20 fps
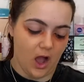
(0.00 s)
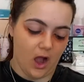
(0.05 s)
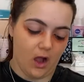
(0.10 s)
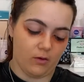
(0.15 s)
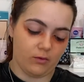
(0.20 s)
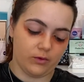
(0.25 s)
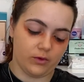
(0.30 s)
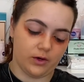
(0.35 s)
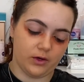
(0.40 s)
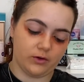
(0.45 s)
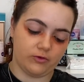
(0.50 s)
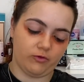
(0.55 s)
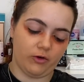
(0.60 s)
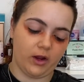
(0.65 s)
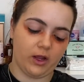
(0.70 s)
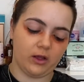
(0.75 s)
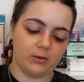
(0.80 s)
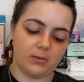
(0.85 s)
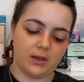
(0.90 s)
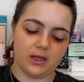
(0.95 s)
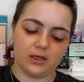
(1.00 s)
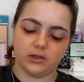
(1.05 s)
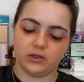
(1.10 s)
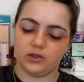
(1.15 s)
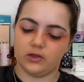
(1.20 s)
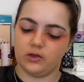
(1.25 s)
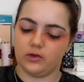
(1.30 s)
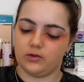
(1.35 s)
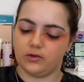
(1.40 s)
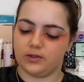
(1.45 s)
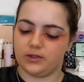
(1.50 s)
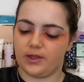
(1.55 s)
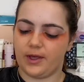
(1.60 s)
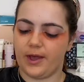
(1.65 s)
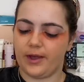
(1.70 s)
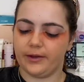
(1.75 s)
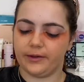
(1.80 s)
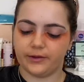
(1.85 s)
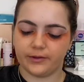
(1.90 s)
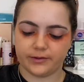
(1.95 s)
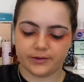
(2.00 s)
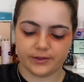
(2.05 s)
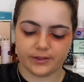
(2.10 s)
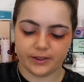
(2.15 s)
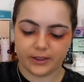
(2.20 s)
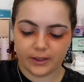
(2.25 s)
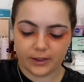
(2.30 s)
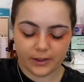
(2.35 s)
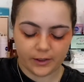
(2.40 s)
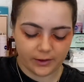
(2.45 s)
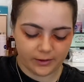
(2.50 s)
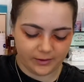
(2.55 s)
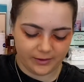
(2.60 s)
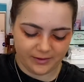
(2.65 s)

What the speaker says: I wouldn't recommend to use that concealer,